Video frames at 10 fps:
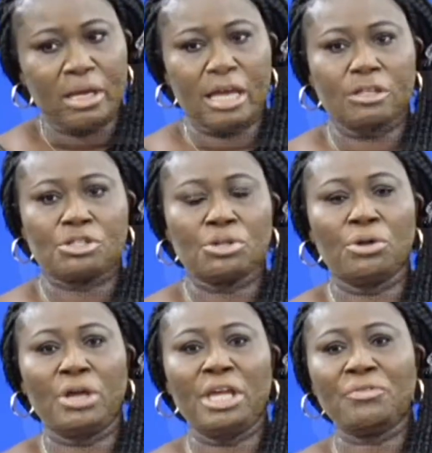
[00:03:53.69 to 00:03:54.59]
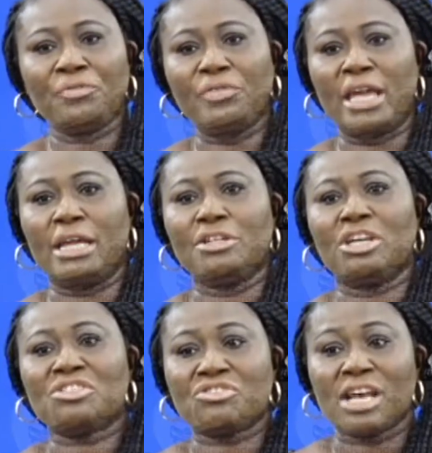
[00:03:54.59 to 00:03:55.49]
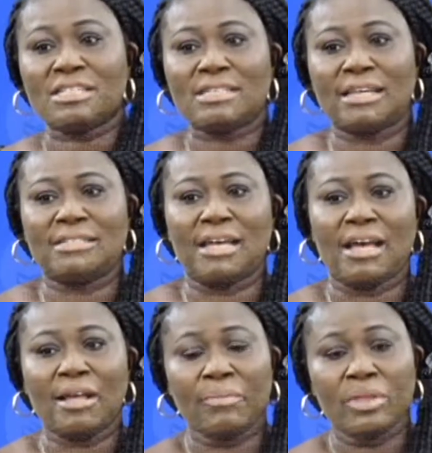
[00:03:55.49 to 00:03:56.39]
And so if the industrial sector